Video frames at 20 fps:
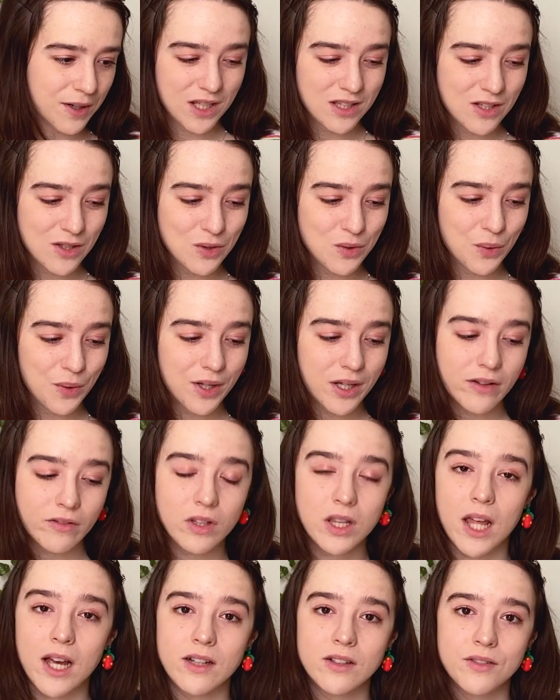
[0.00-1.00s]
It's a story of
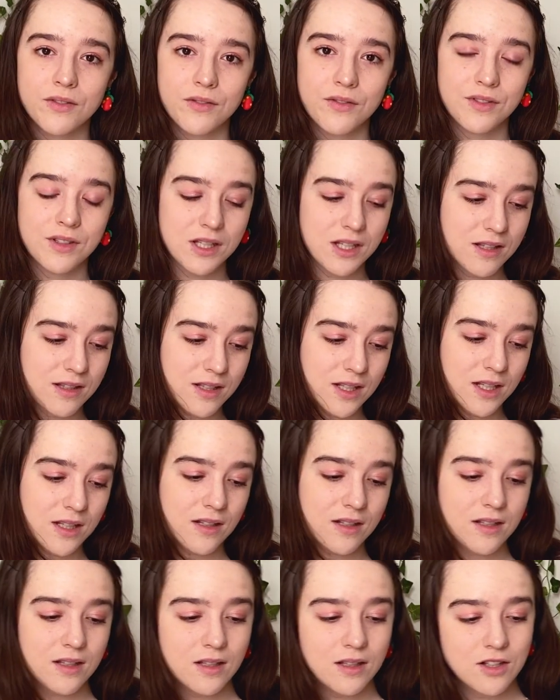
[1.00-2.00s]
love,
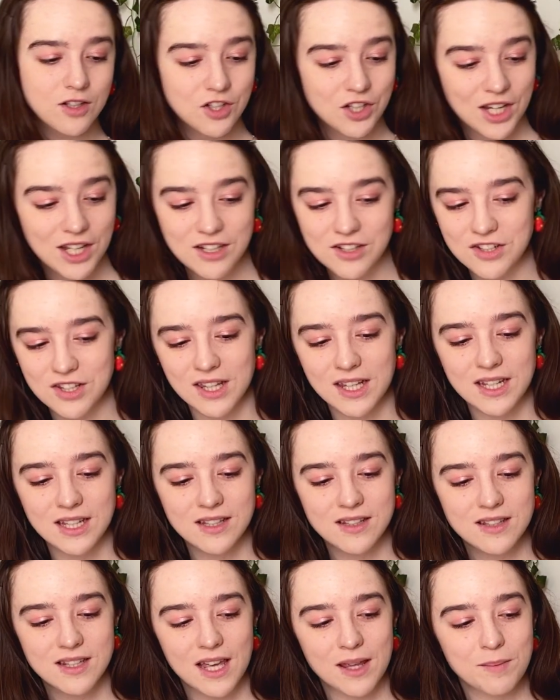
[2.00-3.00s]
deceit,
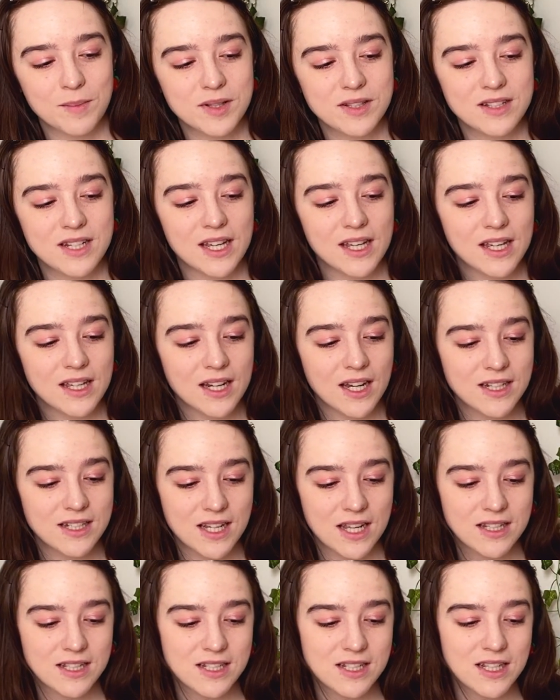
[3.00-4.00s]
changelings, and mistaken
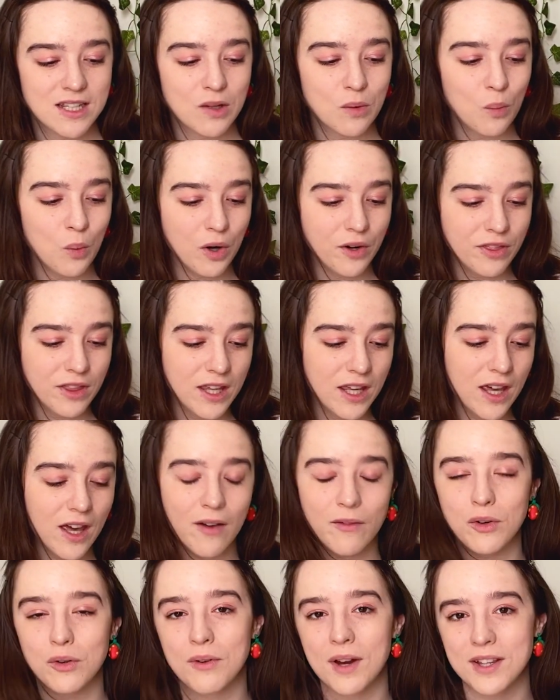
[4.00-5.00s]
identity worthy of
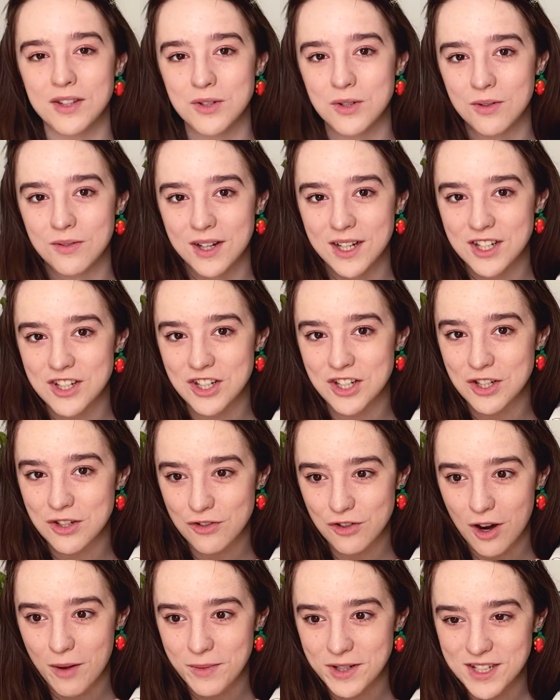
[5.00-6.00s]
a restoration
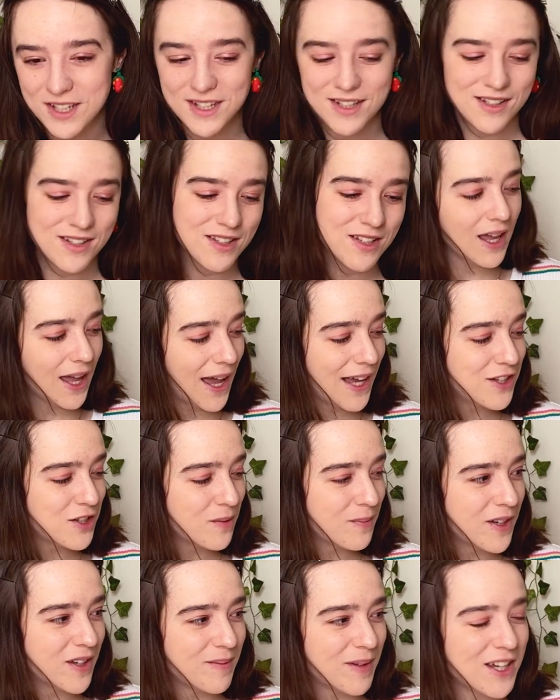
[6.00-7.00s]
dramatist. As you
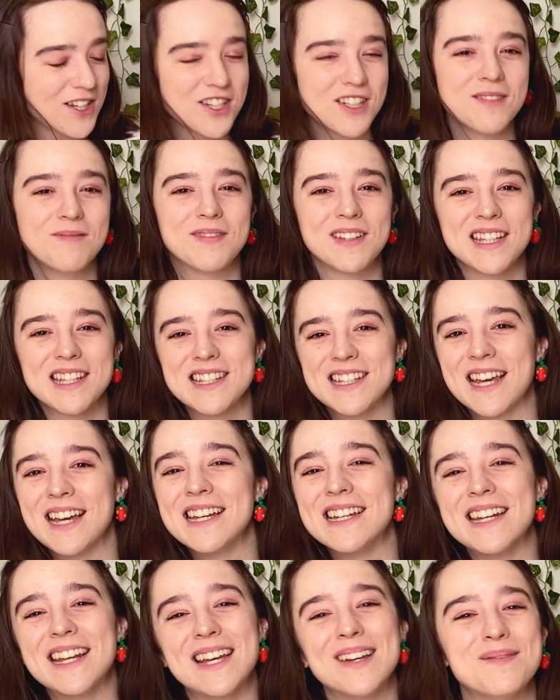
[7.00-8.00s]
may imagine, being set
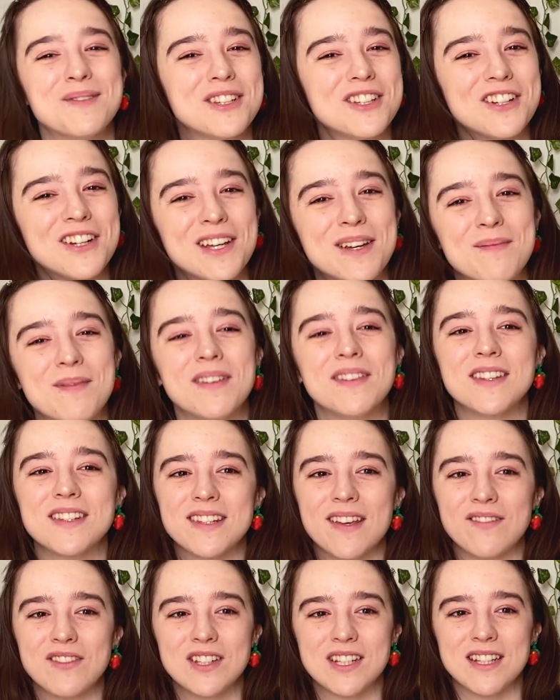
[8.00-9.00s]
in Amsterdam in the
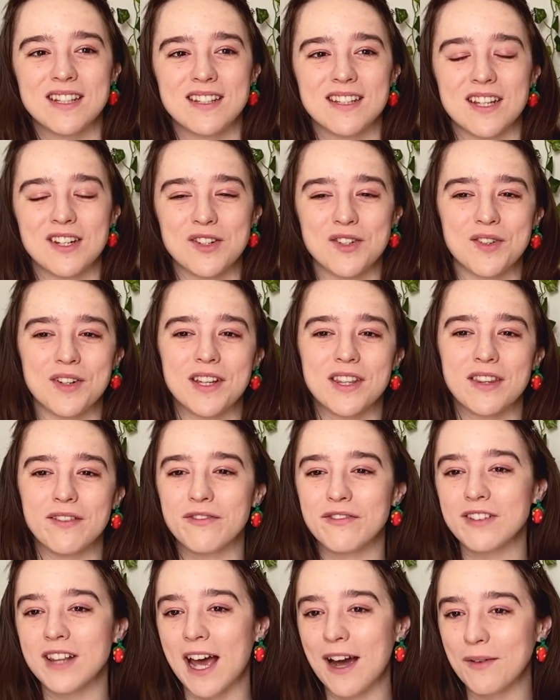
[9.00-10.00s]
17th century, the
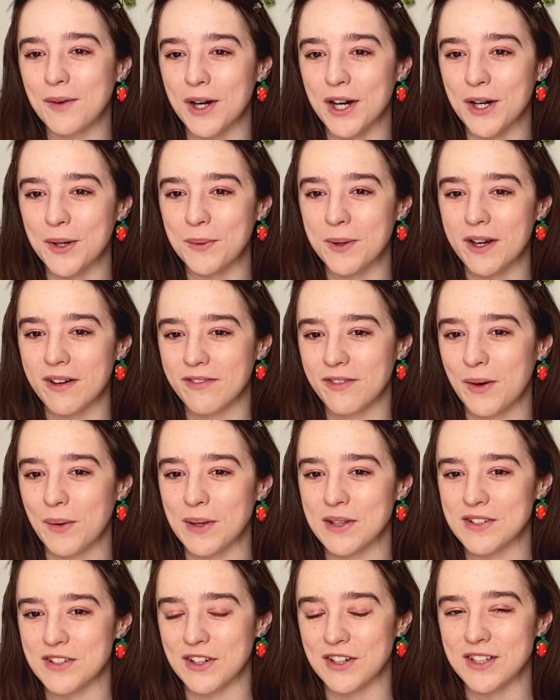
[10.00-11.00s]
flower we are
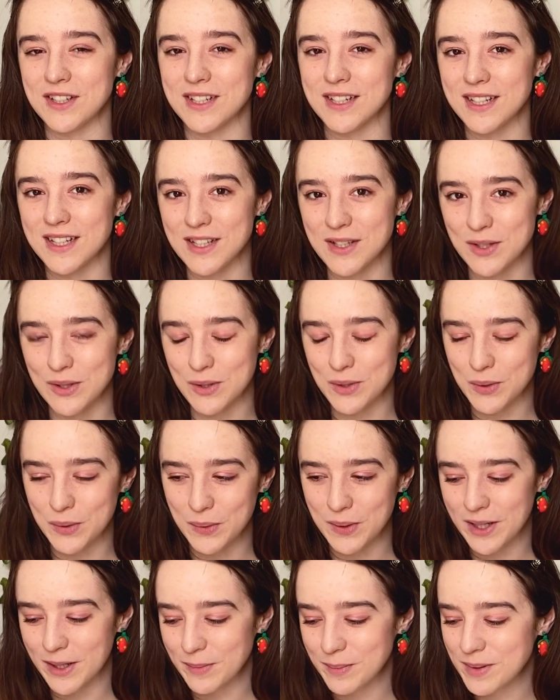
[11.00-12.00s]
focused on is
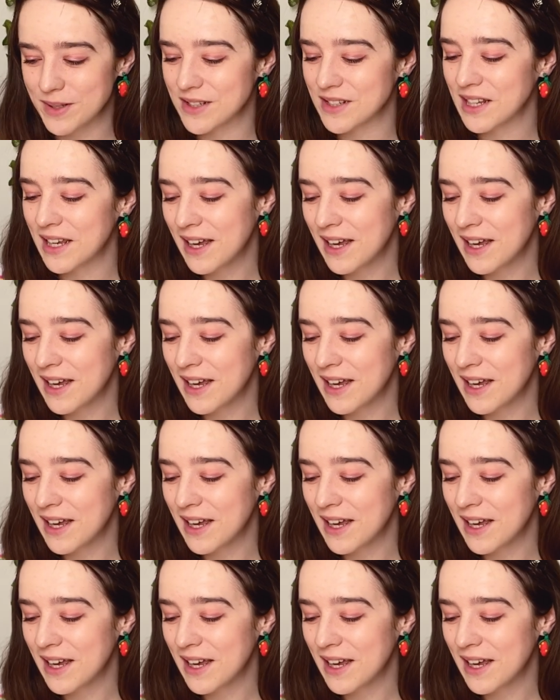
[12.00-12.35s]
tulips.